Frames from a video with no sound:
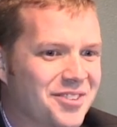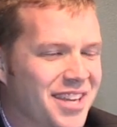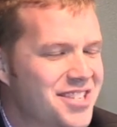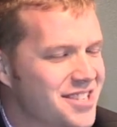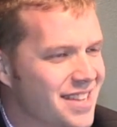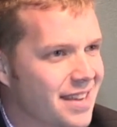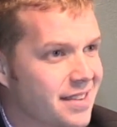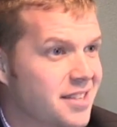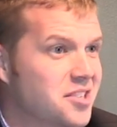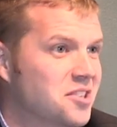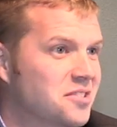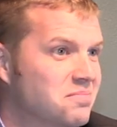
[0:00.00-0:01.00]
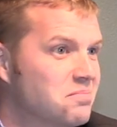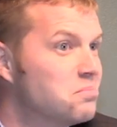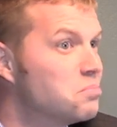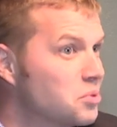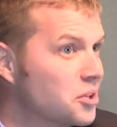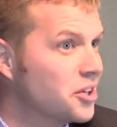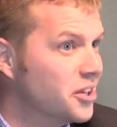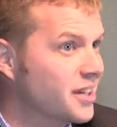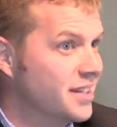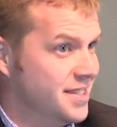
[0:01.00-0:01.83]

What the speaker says: relation to that, things are pretty good